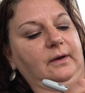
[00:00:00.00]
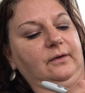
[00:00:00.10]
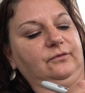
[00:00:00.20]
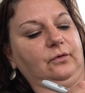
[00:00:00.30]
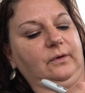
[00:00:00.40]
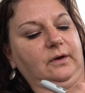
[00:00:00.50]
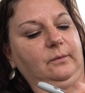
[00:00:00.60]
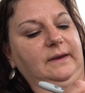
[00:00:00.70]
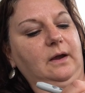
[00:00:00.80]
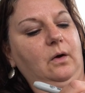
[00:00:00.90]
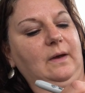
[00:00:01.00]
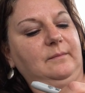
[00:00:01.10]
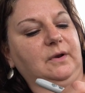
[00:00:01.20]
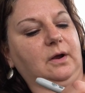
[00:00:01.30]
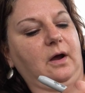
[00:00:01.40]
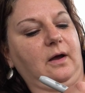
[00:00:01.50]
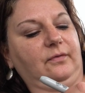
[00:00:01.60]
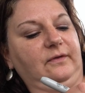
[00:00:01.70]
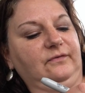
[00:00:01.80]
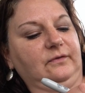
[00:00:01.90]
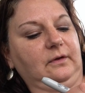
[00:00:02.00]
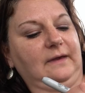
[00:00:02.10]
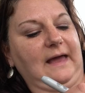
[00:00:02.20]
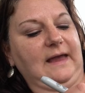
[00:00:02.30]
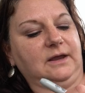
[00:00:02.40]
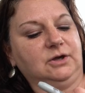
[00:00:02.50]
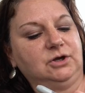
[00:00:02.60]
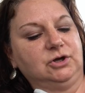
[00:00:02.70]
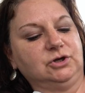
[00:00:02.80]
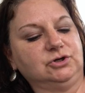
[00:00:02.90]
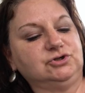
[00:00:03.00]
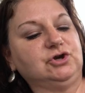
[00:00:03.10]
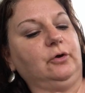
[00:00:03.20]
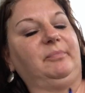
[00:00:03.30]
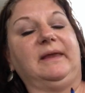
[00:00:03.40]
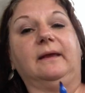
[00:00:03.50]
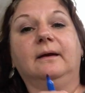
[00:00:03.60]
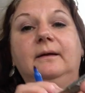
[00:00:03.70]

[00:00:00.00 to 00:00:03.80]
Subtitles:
And so here we go. I'm gonna call this little guy Chirpy.